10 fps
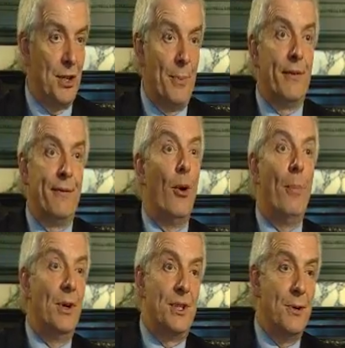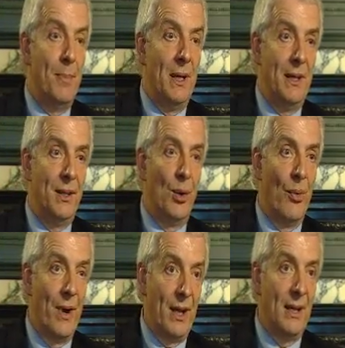top of the 4.2 billion that
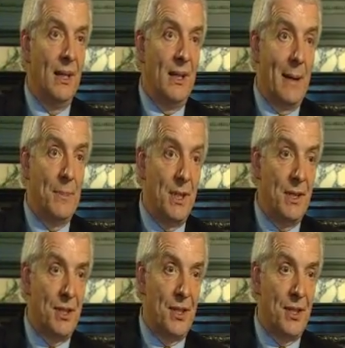already comes into